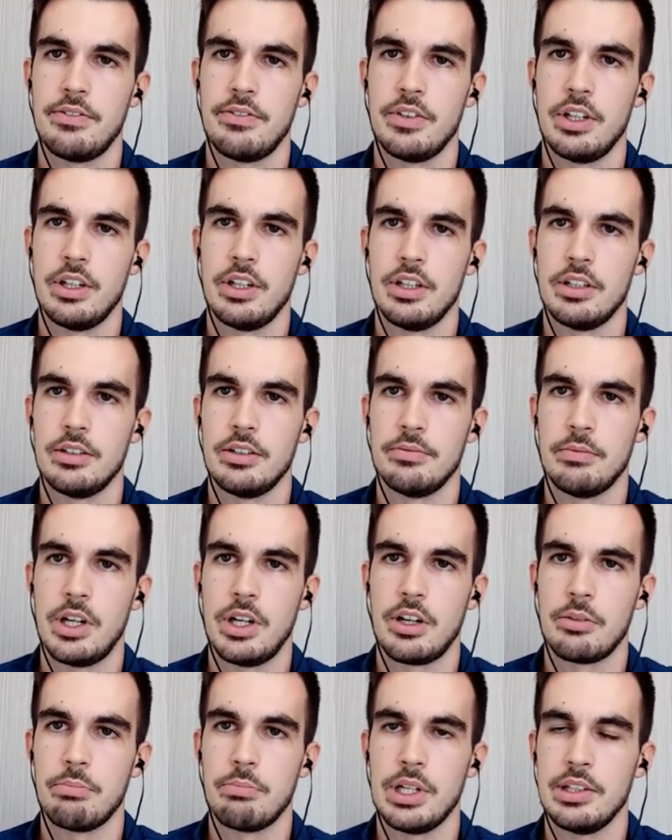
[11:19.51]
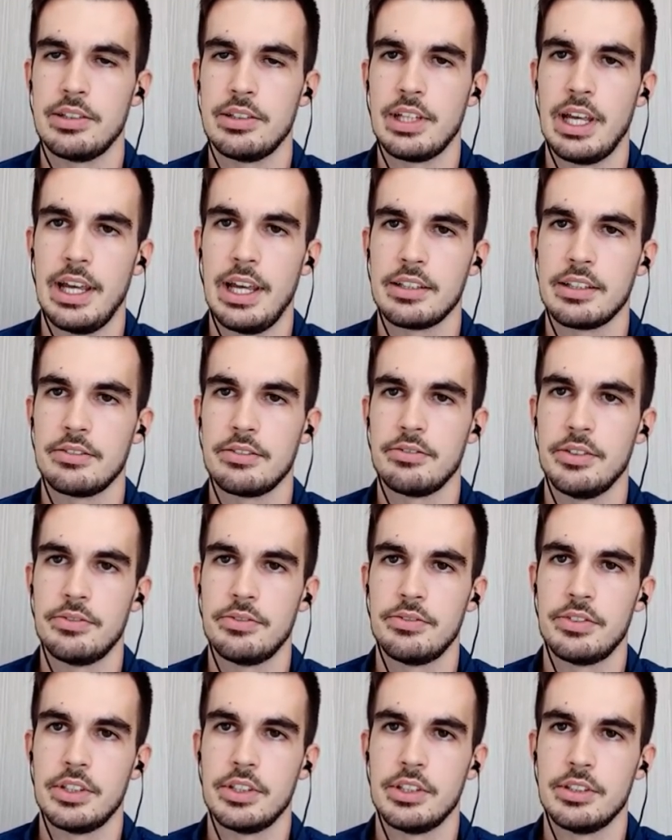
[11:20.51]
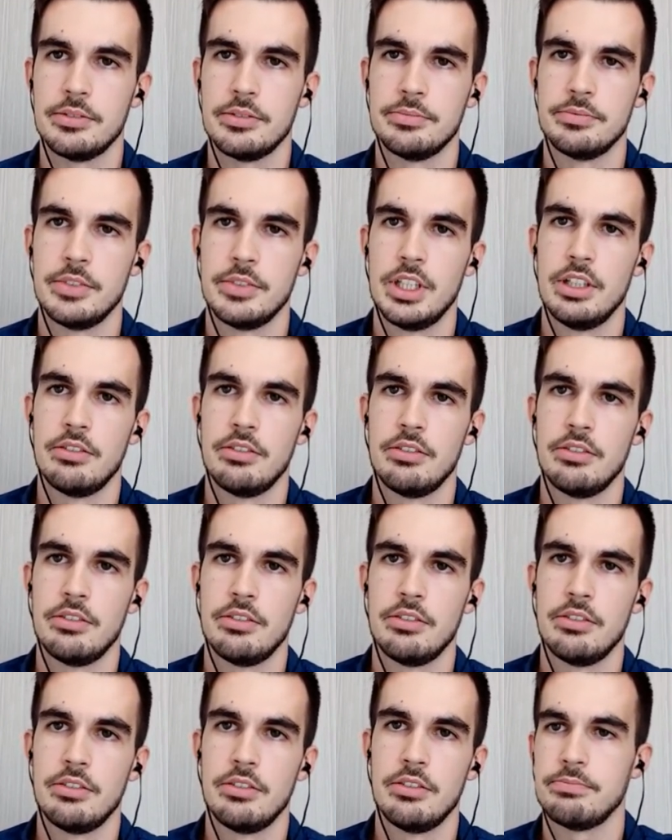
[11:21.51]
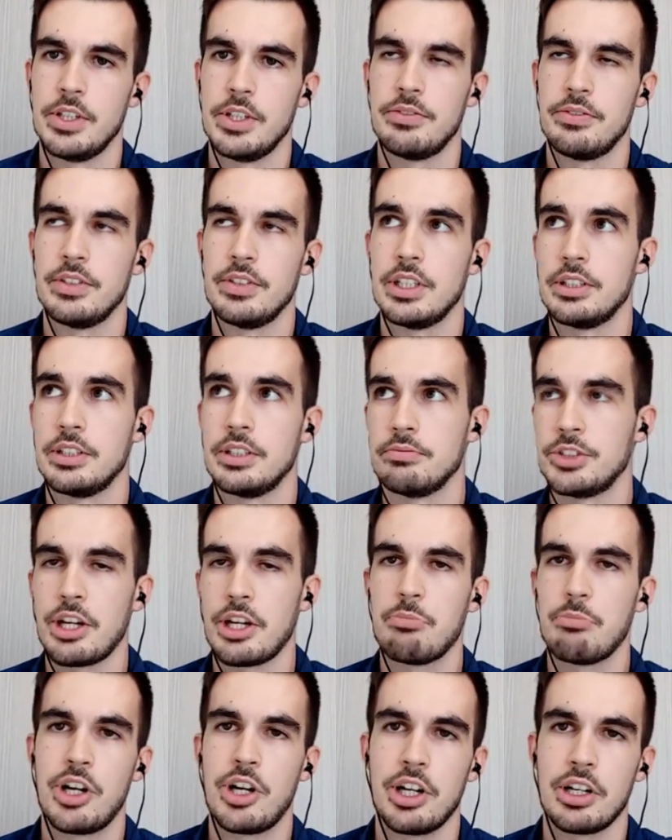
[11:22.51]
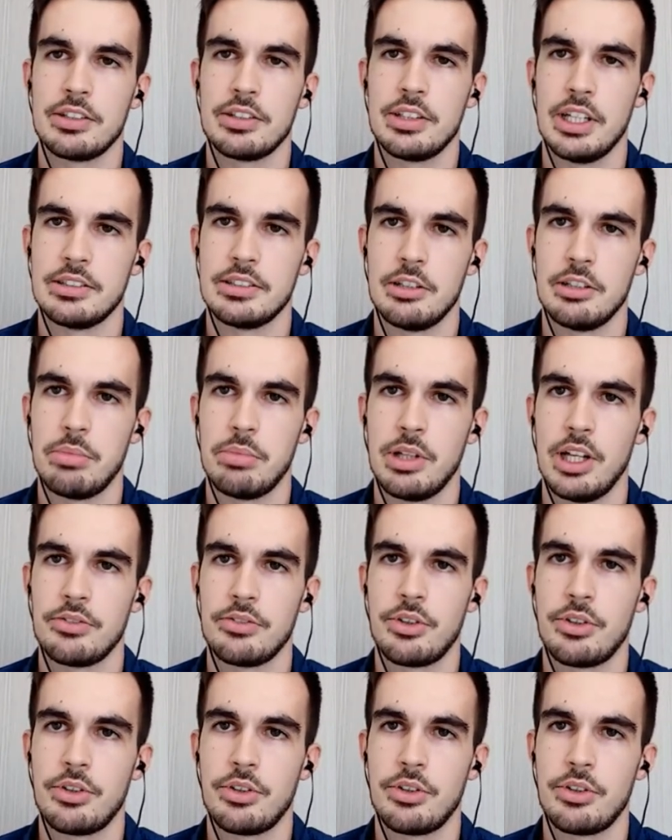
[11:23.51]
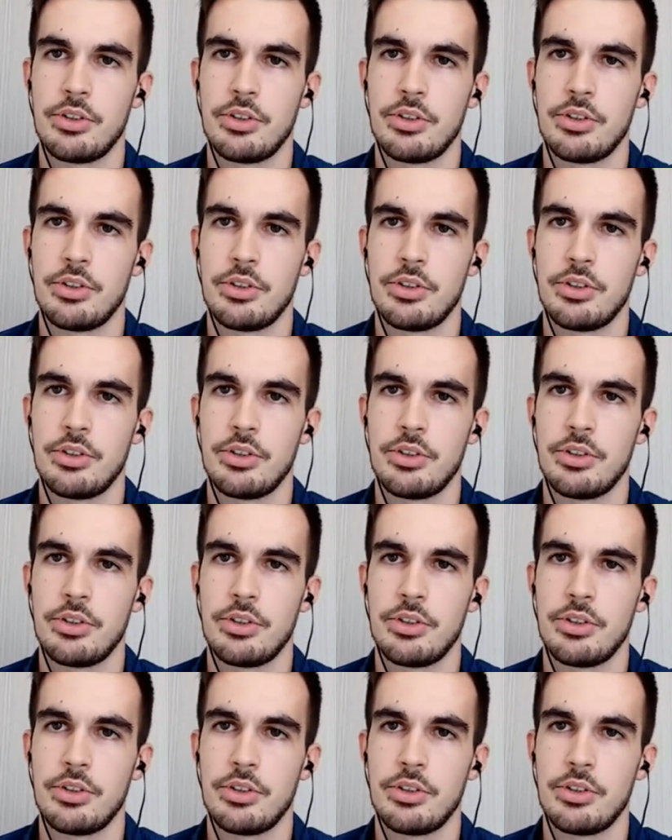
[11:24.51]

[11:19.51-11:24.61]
are being tagged with a checkmark tested platform.